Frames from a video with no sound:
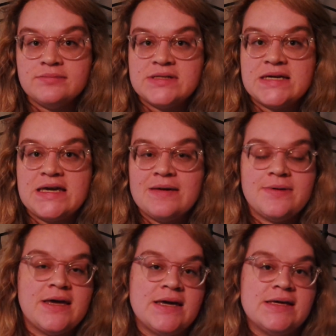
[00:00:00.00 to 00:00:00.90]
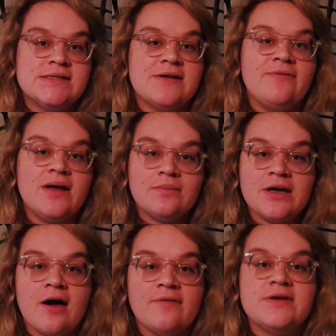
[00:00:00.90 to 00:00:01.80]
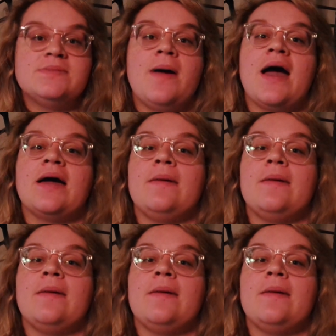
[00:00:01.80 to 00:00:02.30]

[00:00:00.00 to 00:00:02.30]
to keep his family off his back